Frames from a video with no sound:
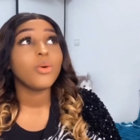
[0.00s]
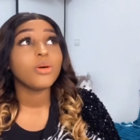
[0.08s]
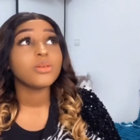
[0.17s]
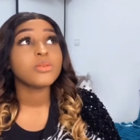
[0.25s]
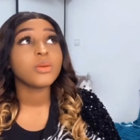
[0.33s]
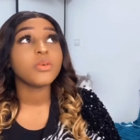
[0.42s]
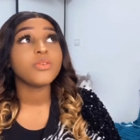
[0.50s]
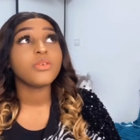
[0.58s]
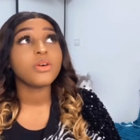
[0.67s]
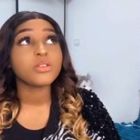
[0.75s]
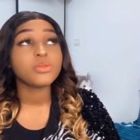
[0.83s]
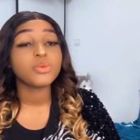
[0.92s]
some of
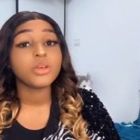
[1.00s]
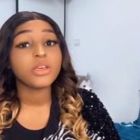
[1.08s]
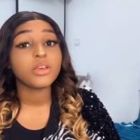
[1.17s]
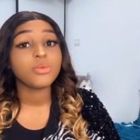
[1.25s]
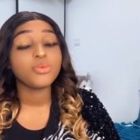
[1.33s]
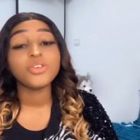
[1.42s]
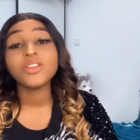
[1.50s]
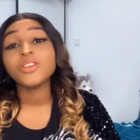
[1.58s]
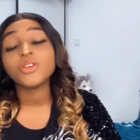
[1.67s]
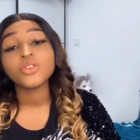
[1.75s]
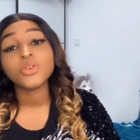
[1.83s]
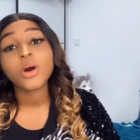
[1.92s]
us we really
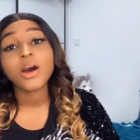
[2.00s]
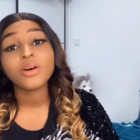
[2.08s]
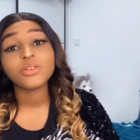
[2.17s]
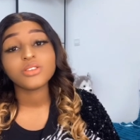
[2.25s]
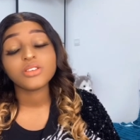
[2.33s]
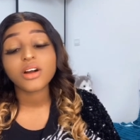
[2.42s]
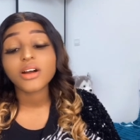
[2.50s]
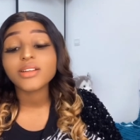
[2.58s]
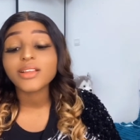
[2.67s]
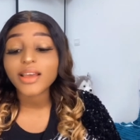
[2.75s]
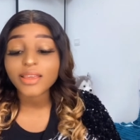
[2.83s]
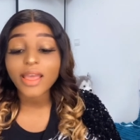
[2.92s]
don't know how to start
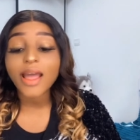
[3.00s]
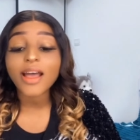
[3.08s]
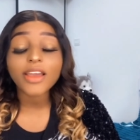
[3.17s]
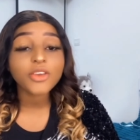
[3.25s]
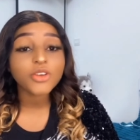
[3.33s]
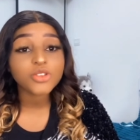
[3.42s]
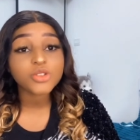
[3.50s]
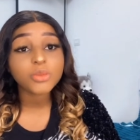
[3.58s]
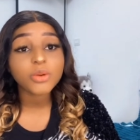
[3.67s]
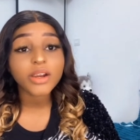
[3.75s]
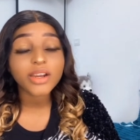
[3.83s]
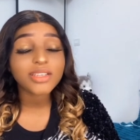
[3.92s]
like hi
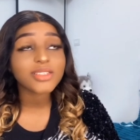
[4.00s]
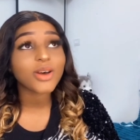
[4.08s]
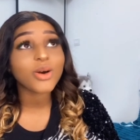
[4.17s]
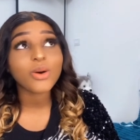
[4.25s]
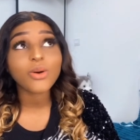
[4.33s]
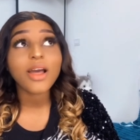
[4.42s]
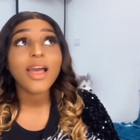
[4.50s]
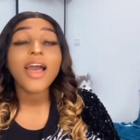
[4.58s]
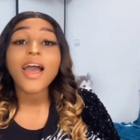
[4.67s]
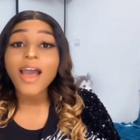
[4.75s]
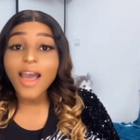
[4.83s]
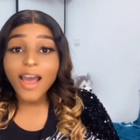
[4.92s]
youtubers or
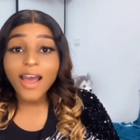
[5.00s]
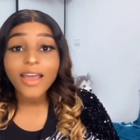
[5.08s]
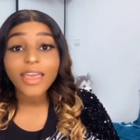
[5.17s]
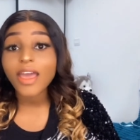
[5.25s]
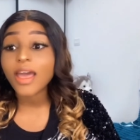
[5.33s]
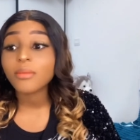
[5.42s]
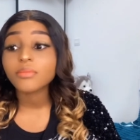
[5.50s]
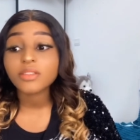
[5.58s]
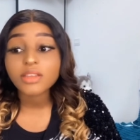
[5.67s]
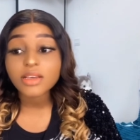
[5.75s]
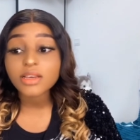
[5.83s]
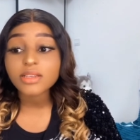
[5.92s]
hi i'm
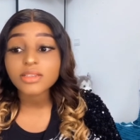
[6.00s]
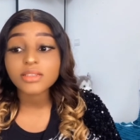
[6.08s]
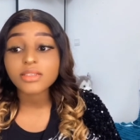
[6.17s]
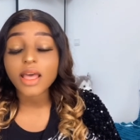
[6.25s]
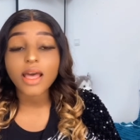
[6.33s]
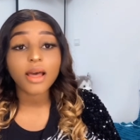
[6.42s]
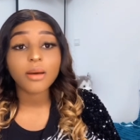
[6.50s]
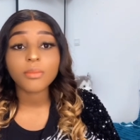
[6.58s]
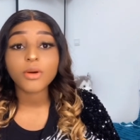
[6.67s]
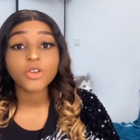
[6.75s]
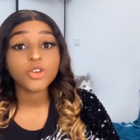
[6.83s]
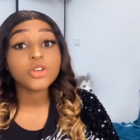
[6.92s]
this i'm
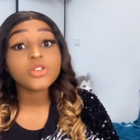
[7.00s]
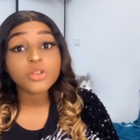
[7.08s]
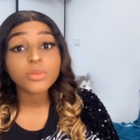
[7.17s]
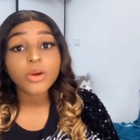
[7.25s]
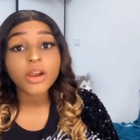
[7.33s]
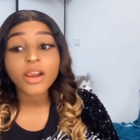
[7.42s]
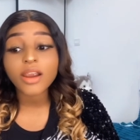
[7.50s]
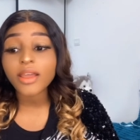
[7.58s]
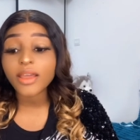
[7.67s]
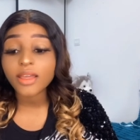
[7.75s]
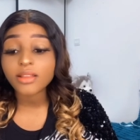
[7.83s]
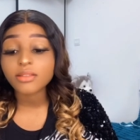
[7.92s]
a youtuber
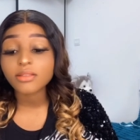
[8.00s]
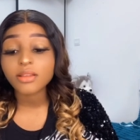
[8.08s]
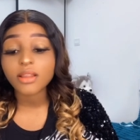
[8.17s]
and